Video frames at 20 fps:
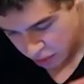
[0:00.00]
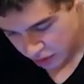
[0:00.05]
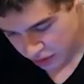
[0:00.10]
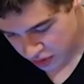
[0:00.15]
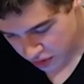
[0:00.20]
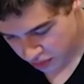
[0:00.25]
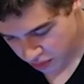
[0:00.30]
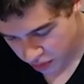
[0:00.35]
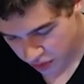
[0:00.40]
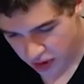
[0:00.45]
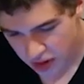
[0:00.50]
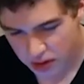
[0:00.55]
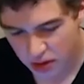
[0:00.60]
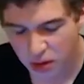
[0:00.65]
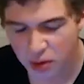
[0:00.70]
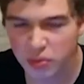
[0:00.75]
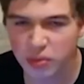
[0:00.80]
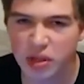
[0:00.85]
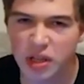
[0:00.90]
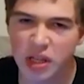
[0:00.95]
those are really the
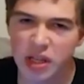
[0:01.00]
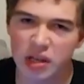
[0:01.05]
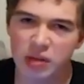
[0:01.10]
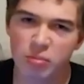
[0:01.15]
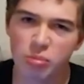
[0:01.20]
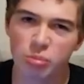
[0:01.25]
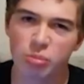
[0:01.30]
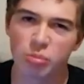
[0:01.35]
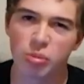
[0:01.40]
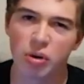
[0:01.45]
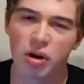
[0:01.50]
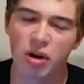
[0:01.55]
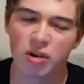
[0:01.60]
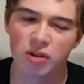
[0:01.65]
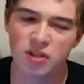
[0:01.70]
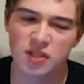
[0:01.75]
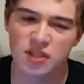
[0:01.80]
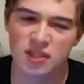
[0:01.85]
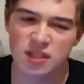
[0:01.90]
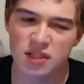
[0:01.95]
only
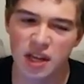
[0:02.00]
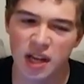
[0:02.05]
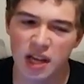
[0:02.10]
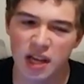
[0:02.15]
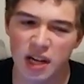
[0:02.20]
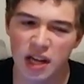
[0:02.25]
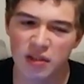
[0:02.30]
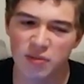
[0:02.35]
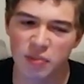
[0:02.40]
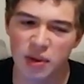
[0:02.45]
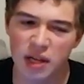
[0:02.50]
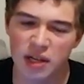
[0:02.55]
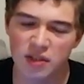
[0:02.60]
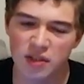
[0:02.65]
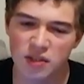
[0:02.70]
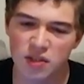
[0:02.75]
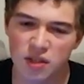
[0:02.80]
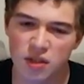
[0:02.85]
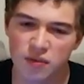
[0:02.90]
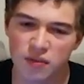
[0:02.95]
parts that I've
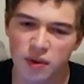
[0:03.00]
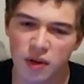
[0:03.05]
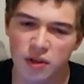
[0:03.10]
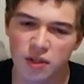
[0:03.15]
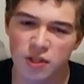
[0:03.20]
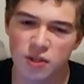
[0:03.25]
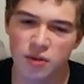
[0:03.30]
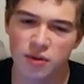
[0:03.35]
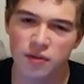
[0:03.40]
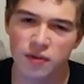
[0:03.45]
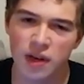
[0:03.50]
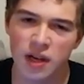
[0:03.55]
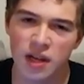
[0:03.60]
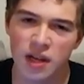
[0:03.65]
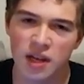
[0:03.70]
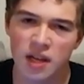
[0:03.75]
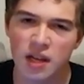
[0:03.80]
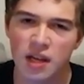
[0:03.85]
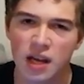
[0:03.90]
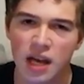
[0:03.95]
painted so far. So if I
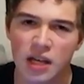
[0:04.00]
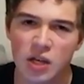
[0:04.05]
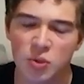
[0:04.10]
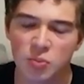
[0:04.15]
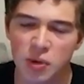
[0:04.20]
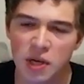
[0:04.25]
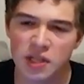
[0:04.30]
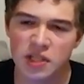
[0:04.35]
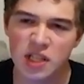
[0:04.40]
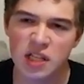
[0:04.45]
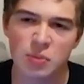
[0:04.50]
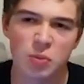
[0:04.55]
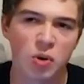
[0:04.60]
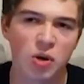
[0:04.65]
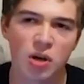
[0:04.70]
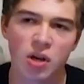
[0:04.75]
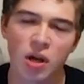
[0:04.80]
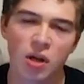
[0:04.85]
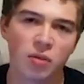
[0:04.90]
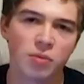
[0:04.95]
do paint
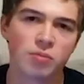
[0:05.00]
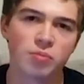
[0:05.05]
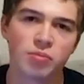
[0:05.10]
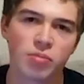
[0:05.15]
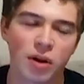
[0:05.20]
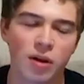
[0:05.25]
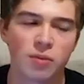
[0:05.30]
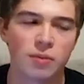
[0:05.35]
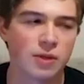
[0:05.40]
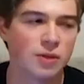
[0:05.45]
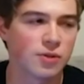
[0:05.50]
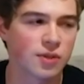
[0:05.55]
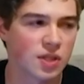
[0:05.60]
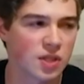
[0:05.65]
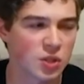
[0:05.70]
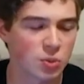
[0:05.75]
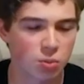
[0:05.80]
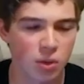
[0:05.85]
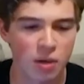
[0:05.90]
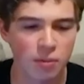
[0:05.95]
anymore, I'll probably be using
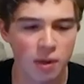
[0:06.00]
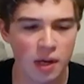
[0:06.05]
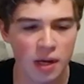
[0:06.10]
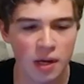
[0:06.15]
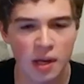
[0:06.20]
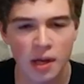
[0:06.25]
spray paint.